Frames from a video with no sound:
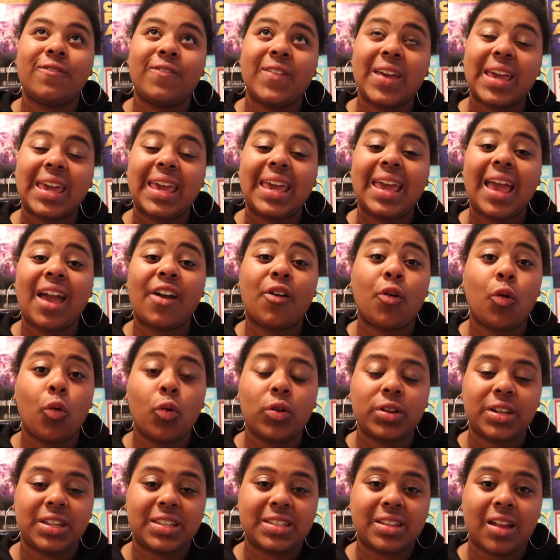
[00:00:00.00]
Vicky and
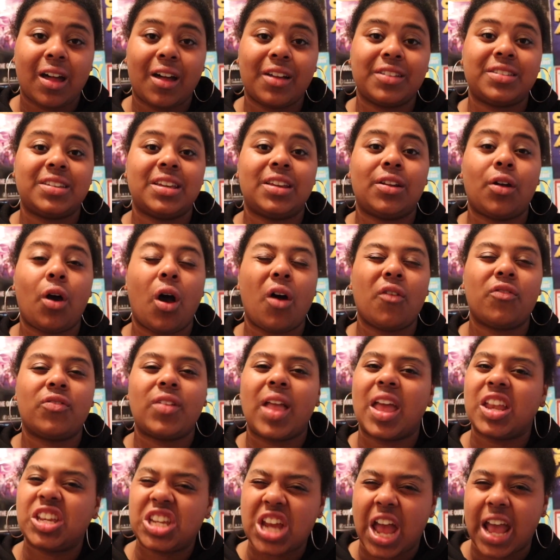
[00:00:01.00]
Courtney started of
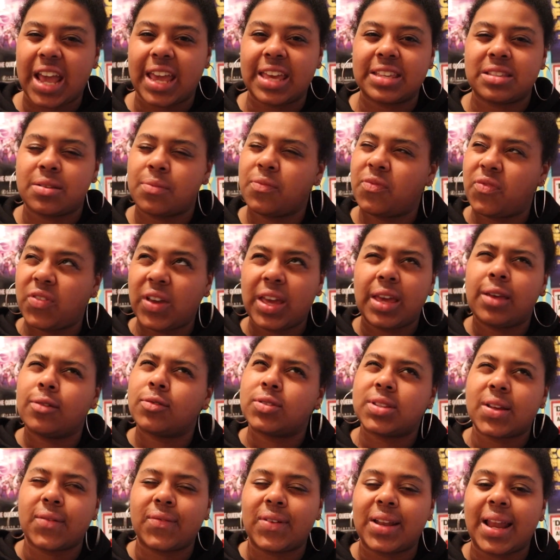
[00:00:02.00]
their jackets. I think it
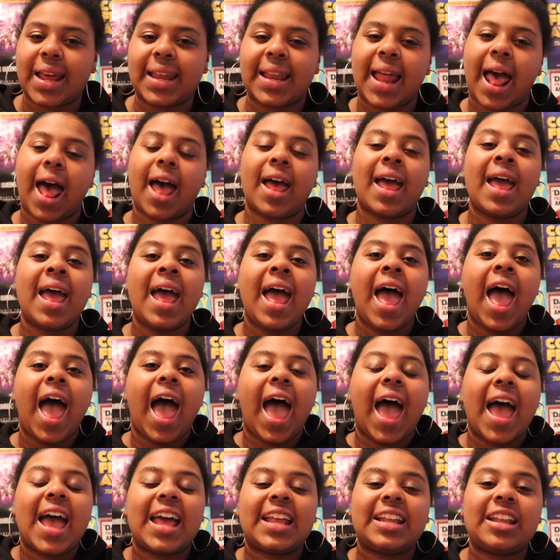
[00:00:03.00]
was something like that,
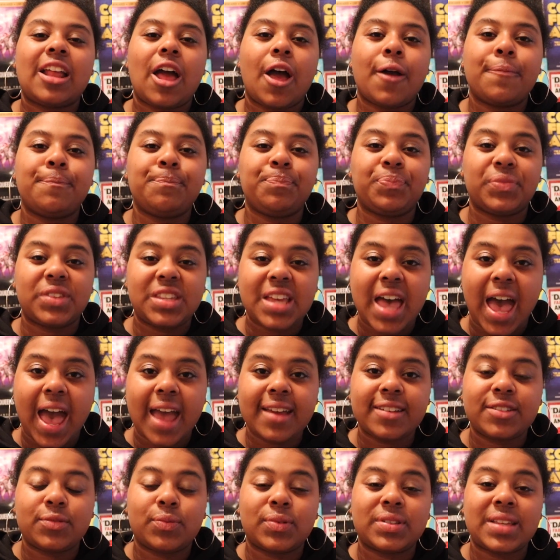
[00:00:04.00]
and
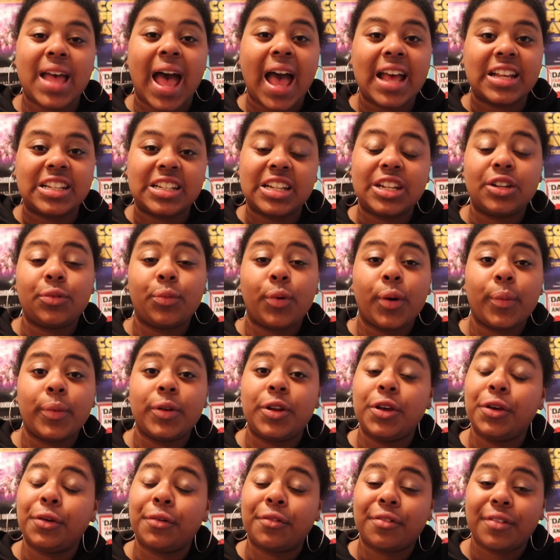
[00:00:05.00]
tagged was actually the woman
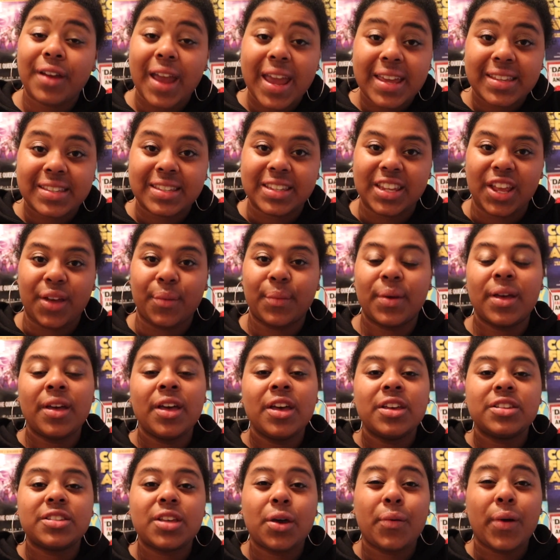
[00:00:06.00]
who created them.
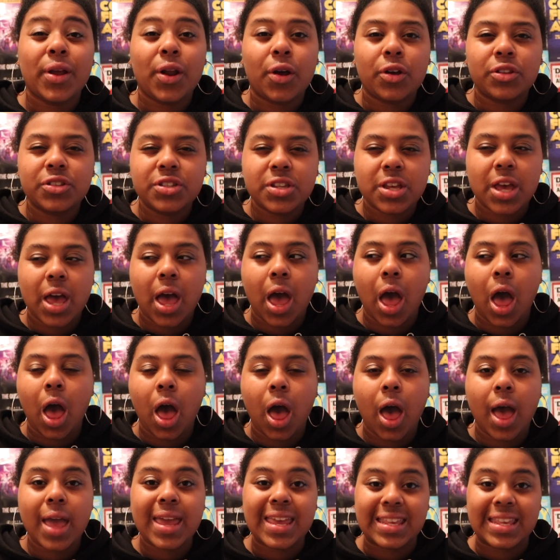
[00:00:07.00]
So I went onto her